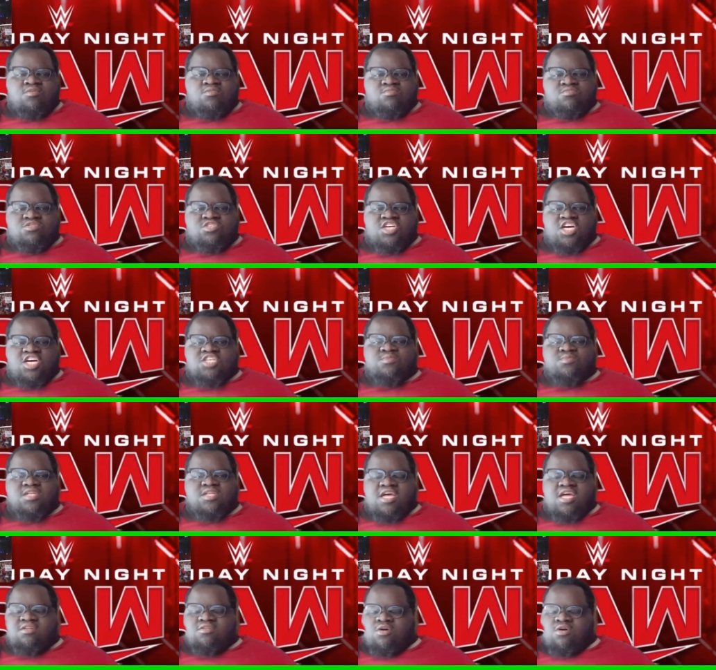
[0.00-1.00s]
Judgment
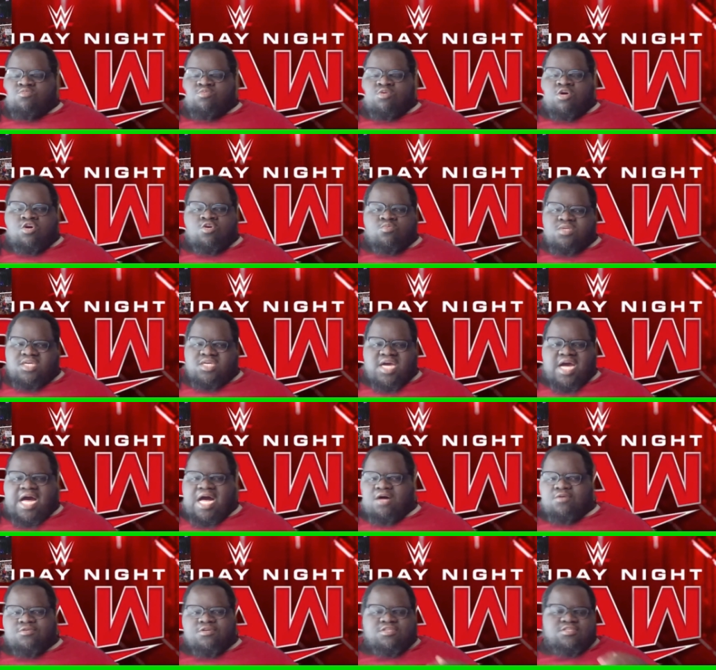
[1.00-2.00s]
Day don't roll with
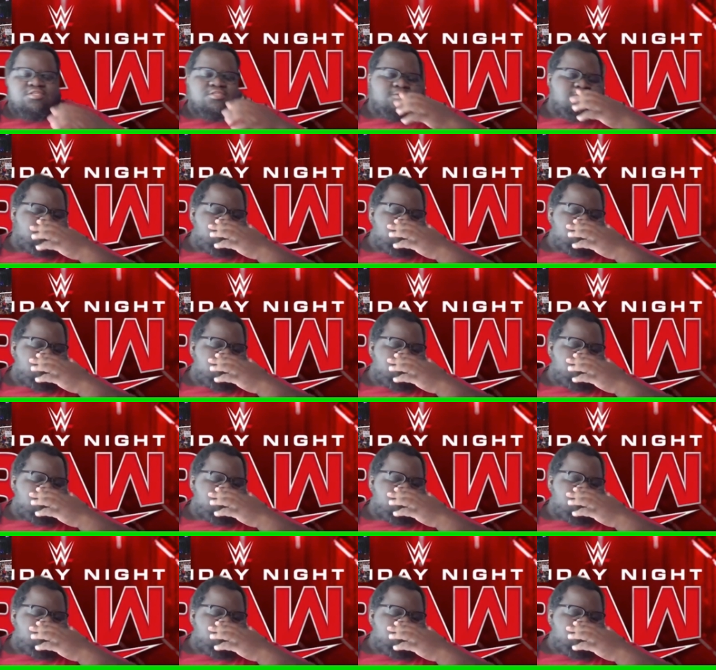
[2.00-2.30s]
cowards.